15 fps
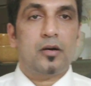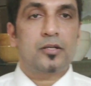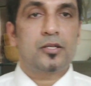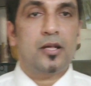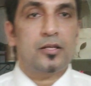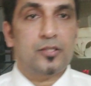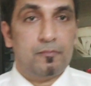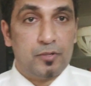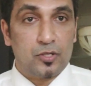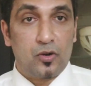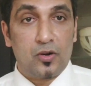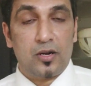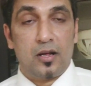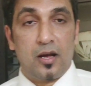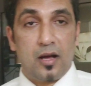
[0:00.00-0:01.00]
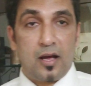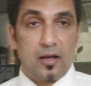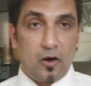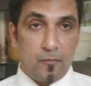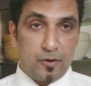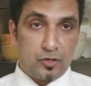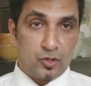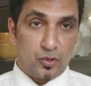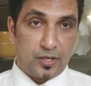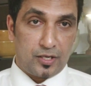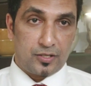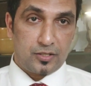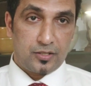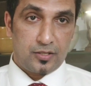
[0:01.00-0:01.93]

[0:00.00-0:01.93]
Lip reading: today's episode. I hope you enjoyed it.